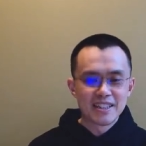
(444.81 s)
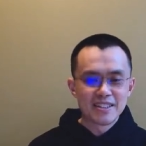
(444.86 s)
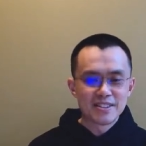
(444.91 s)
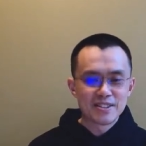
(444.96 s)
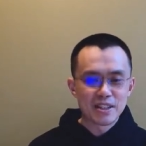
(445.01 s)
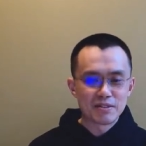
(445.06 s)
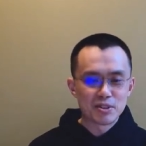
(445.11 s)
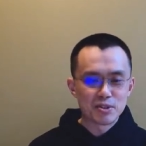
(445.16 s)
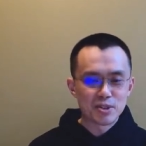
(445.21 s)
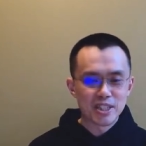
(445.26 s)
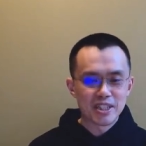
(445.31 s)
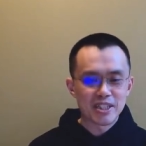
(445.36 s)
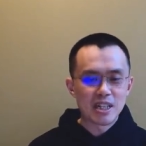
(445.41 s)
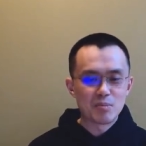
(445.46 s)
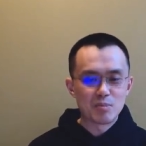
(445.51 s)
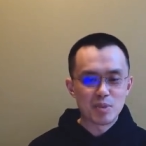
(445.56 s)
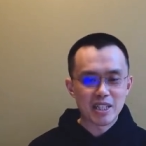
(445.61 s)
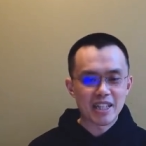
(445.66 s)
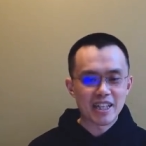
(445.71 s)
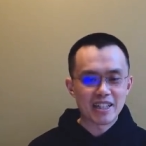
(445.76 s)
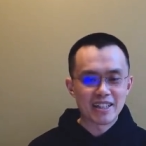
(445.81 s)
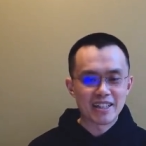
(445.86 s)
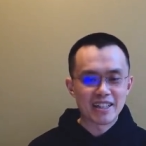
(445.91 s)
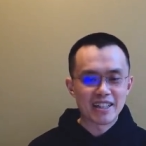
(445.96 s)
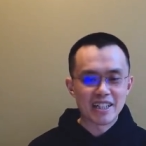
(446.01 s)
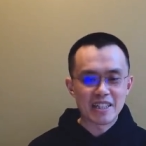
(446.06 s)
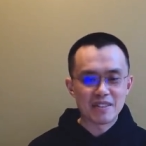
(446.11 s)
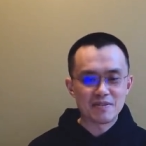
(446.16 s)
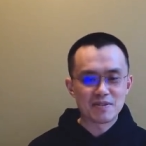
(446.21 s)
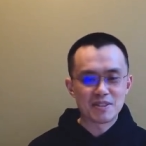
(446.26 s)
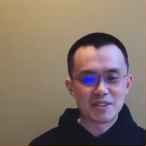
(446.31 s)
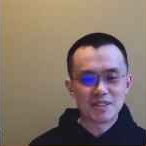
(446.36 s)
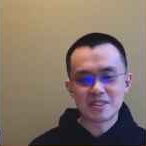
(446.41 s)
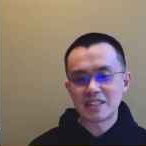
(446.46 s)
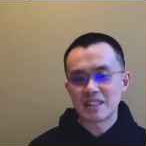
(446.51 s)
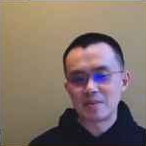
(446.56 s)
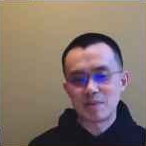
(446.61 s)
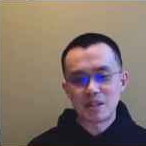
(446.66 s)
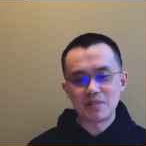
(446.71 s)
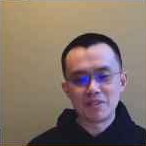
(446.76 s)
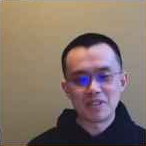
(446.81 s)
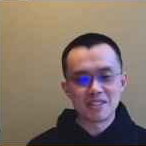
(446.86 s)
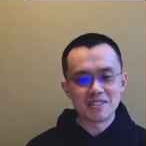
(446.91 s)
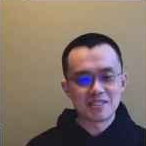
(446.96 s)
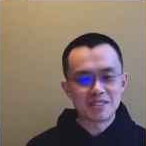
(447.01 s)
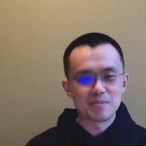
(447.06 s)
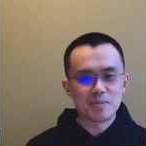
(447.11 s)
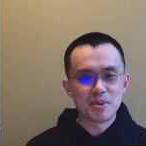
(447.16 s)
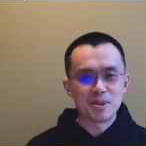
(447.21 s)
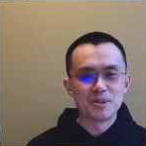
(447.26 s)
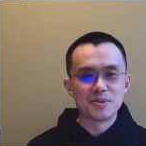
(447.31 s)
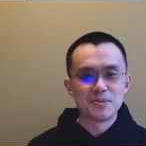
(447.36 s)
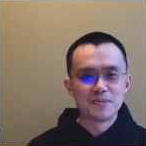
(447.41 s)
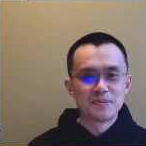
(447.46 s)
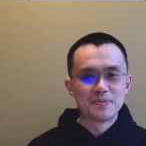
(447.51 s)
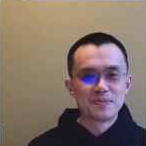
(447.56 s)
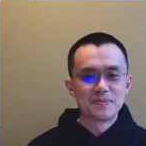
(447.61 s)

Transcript: to have a really complicated life. Just keep everything simple.